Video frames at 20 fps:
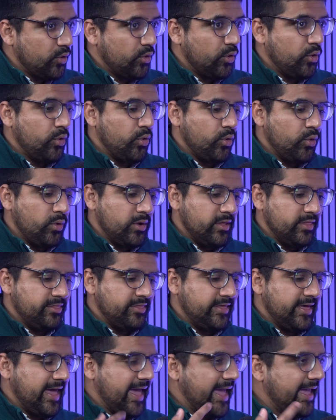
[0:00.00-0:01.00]
or
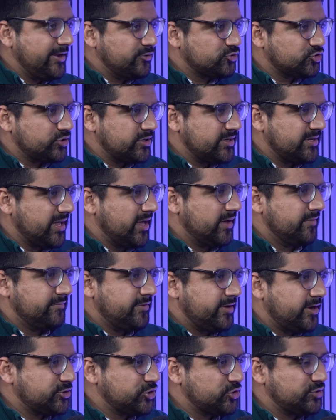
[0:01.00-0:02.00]
the hatred,
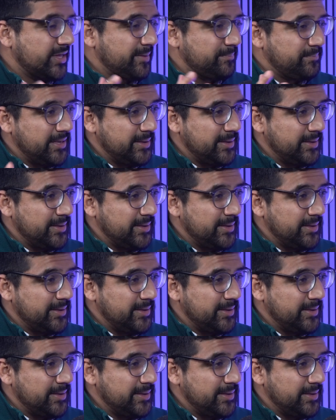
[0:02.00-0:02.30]
aversion that